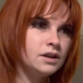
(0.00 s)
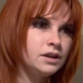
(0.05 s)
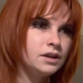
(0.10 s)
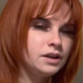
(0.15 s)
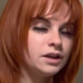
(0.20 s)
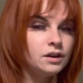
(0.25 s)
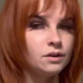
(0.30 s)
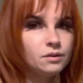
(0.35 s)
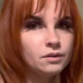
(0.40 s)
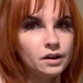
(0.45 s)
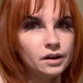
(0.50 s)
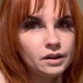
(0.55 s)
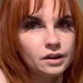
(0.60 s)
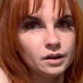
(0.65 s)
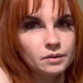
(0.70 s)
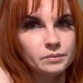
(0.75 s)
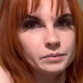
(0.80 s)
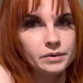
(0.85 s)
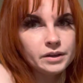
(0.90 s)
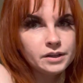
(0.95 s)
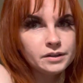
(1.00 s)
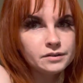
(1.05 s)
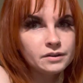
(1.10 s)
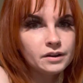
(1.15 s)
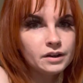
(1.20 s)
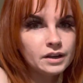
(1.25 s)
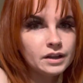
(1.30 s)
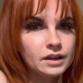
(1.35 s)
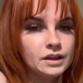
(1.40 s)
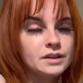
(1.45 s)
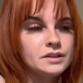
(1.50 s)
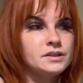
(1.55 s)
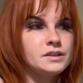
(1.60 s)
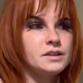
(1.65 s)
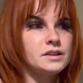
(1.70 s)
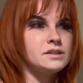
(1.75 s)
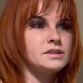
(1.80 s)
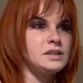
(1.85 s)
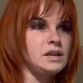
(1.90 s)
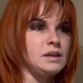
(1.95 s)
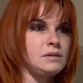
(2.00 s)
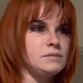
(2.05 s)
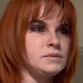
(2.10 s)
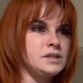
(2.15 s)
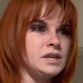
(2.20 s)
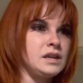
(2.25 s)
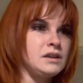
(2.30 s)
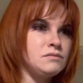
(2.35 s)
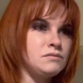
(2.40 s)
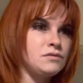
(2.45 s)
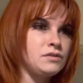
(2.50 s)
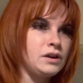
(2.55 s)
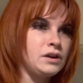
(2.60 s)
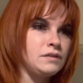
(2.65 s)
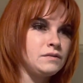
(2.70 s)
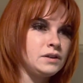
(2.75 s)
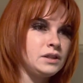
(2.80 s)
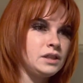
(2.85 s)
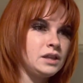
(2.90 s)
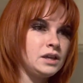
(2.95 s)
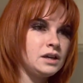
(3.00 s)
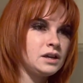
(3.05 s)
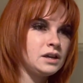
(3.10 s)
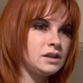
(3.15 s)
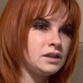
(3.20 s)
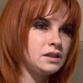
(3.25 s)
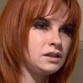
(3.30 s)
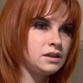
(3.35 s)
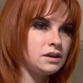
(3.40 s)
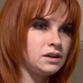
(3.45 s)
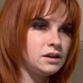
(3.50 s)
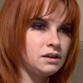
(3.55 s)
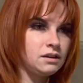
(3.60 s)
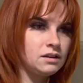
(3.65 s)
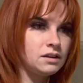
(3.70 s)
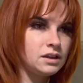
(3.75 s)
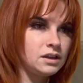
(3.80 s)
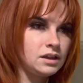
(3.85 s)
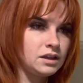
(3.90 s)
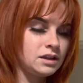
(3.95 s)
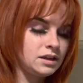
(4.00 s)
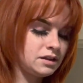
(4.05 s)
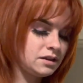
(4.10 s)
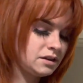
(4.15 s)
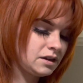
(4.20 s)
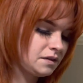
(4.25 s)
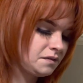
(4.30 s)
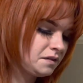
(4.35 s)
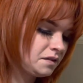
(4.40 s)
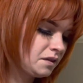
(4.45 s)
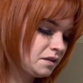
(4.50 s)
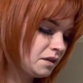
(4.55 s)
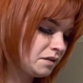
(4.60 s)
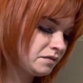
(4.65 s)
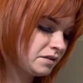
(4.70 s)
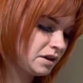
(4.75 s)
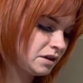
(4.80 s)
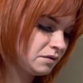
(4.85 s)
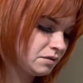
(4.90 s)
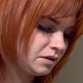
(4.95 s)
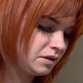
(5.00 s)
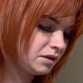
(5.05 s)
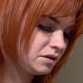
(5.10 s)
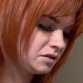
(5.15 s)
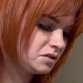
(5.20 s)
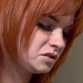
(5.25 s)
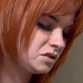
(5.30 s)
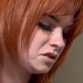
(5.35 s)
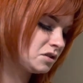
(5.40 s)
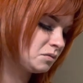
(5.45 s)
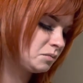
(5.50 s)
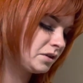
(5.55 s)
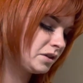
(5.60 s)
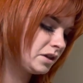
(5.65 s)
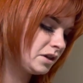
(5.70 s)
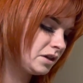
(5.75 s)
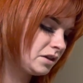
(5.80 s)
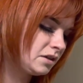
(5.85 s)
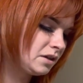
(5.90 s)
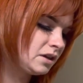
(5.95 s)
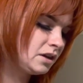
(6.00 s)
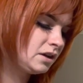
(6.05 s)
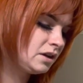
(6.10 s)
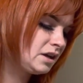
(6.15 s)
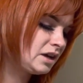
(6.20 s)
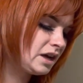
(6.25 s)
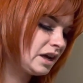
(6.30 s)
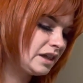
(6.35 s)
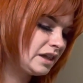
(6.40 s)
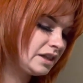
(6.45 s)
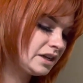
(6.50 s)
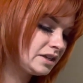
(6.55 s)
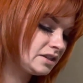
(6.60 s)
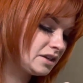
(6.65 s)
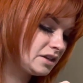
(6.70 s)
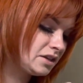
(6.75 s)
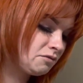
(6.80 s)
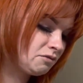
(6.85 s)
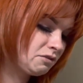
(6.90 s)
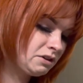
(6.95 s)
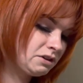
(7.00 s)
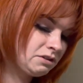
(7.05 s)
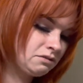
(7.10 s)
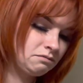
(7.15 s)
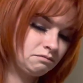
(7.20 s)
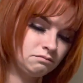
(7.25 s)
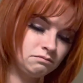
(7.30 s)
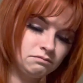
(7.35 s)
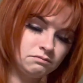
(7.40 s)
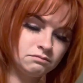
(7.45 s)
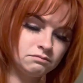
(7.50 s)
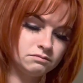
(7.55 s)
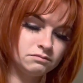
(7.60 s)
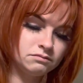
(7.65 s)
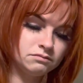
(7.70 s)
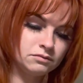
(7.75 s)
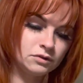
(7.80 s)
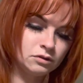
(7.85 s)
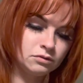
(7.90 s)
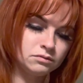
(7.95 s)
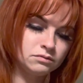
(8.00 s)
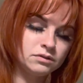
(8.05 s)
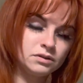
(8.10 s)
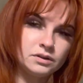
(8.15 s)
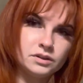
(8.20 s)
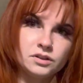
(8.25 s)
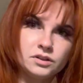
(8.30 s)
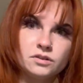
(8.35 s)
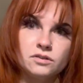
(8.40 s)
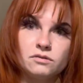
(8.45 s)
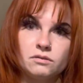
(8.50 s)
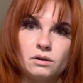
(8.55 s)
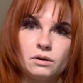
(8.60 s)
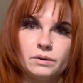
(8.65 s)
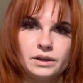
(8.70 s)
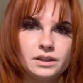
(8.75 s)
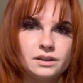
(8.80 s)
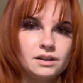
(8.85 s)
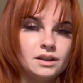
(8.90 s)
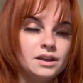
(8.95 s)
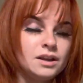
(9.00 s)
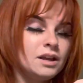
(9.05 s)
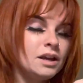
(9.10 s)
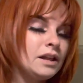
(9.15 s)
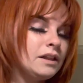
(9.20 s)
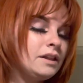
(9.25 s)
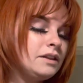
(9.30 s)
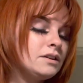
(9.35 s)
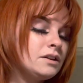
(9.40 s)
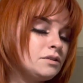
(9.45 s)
You know, a lot of companies are getting into this same scent for everything kind of thing, and I have a love-hate relationship with it. I like the different... just throw it. I like the